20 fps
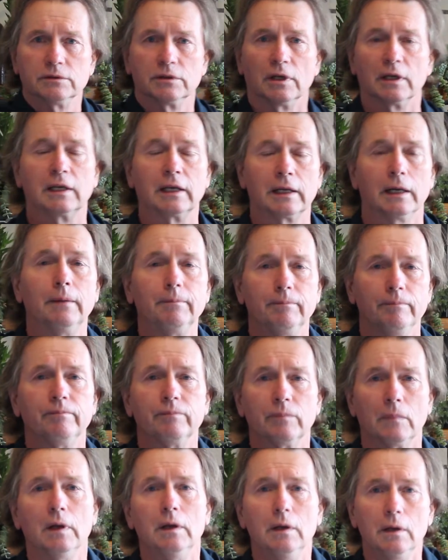So get up,
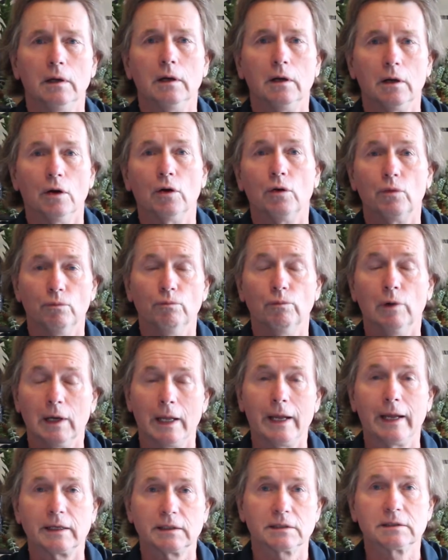
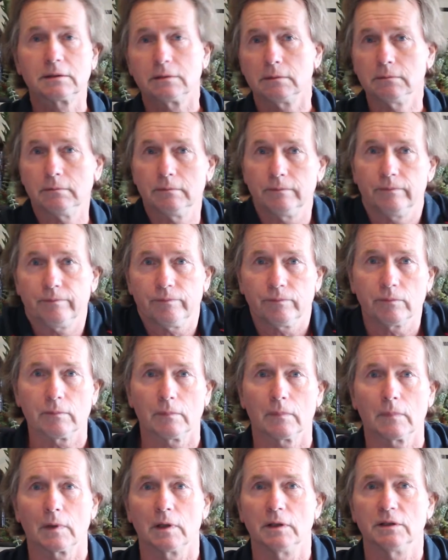relax,
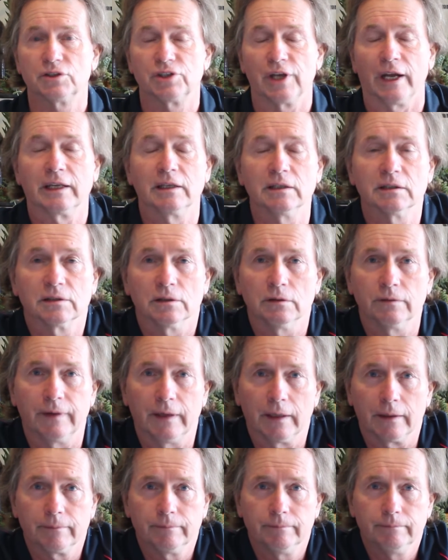shake yourself
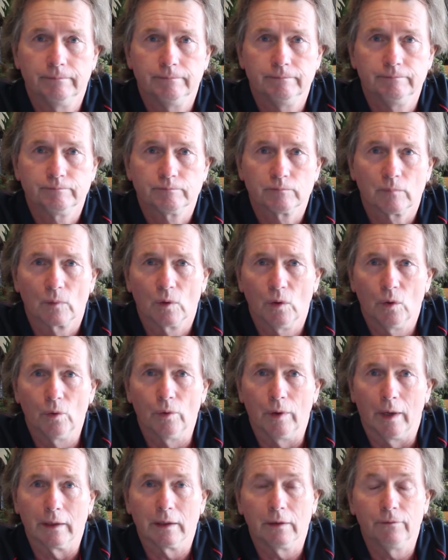out. All
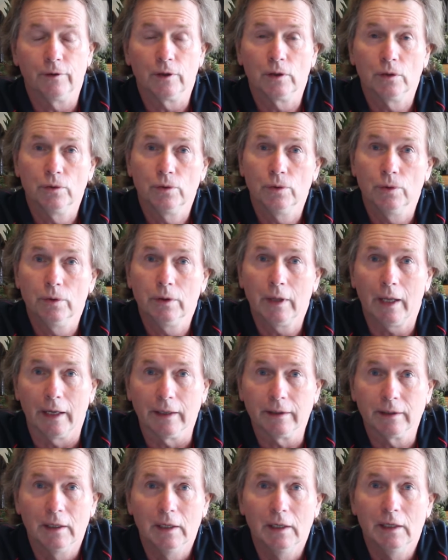right, if you can do
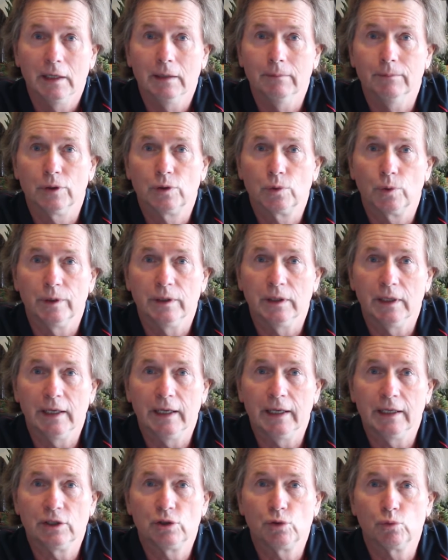that in between
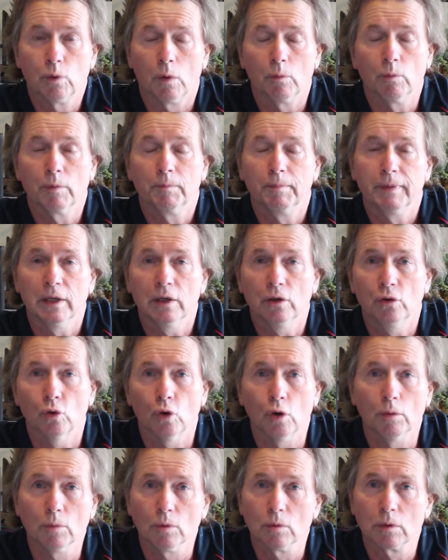each what would be a
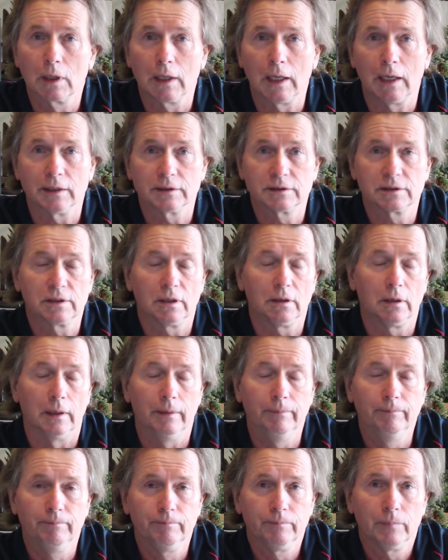normal class
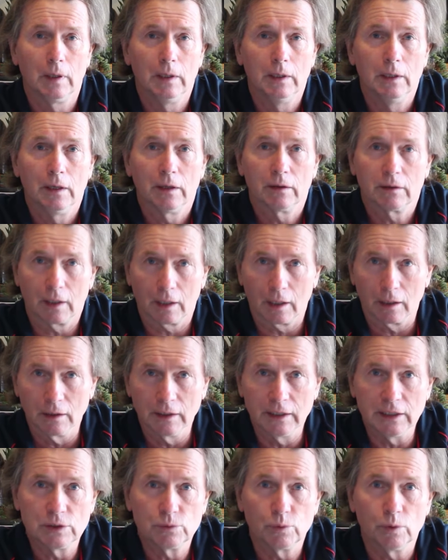time, that at
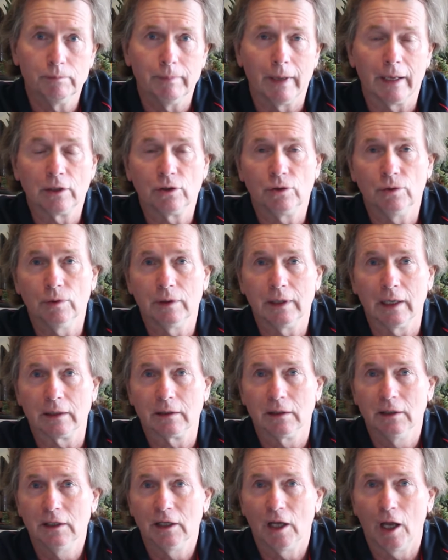least would make you
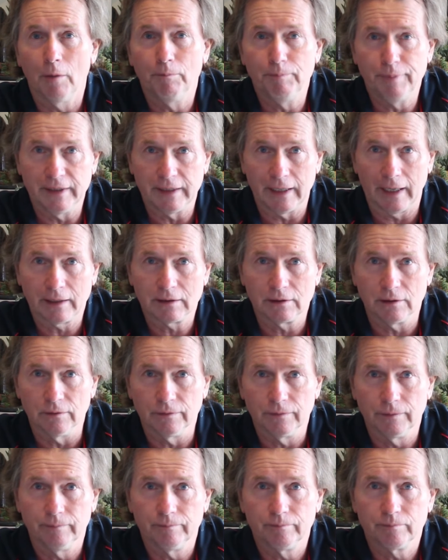get a bit
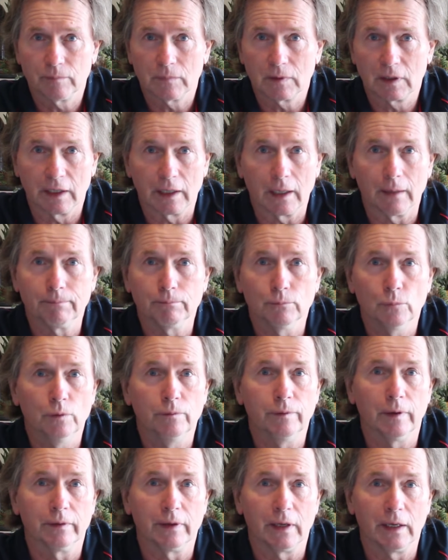active. Get up,
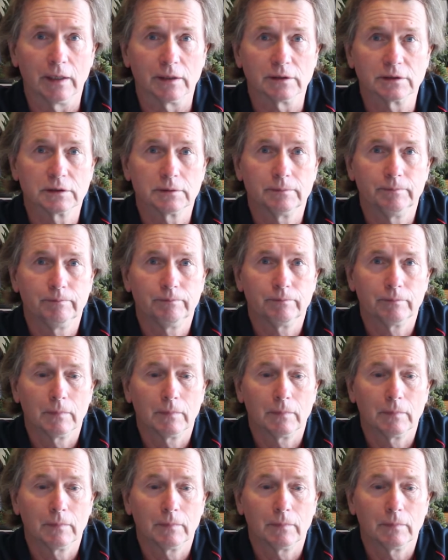move around the house.